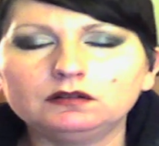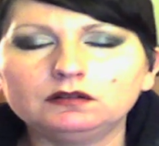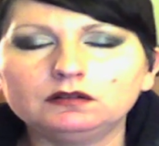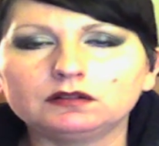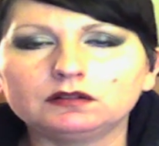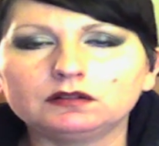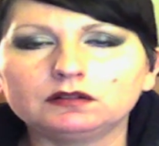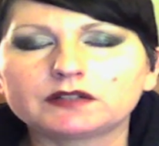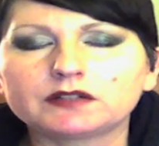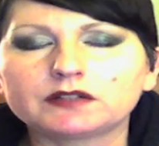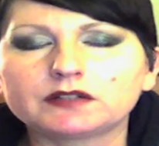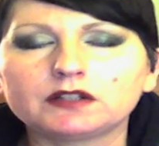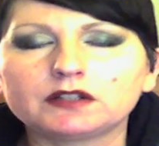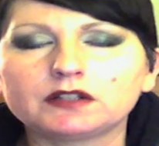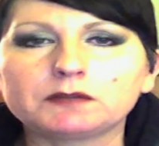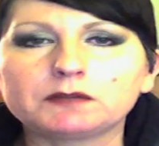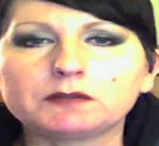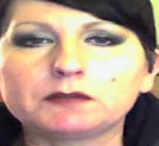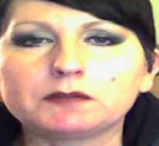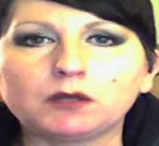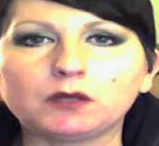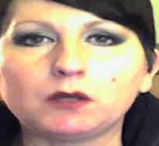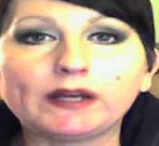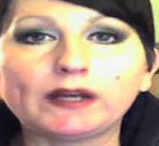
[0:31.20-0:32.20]
excuse
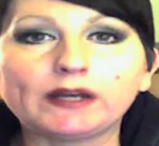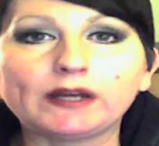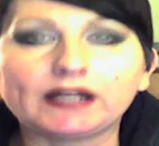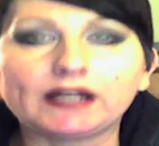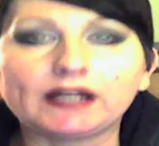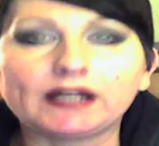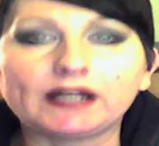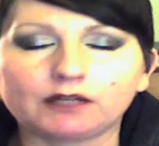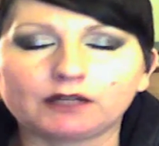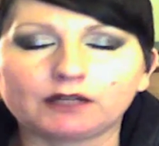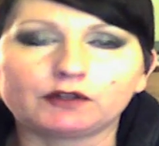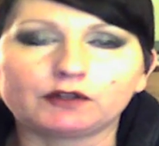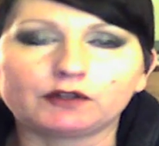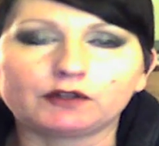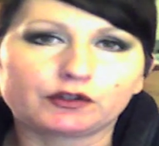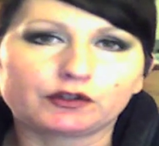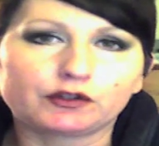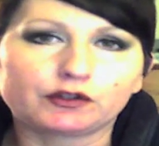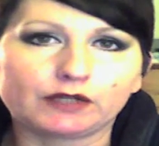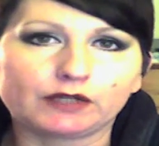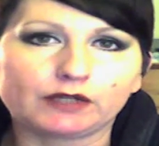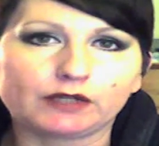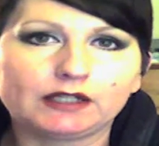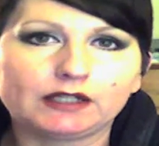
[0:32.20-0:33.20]
me, a wedding
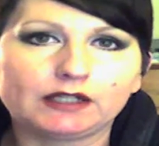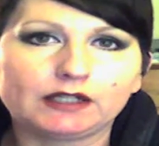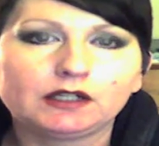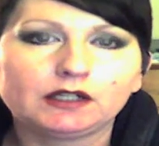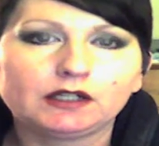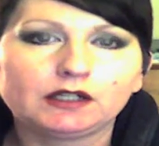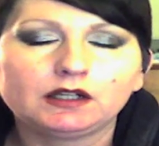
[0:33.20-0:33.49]
anniversary,